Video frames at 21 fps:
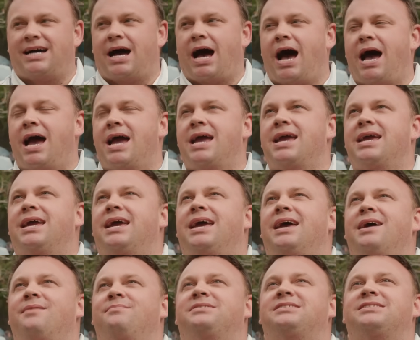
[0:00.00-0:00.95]
I
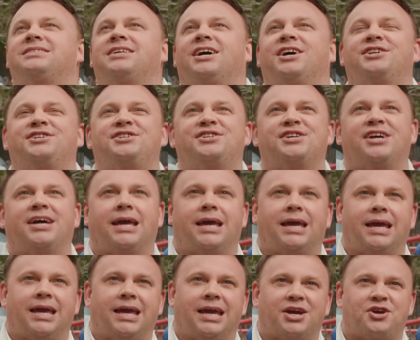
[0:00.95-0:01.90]
am such
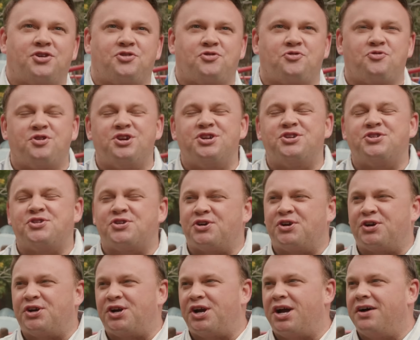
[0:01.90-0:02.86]
a
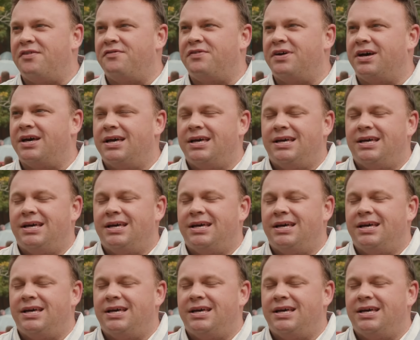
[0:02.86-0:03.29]
creature of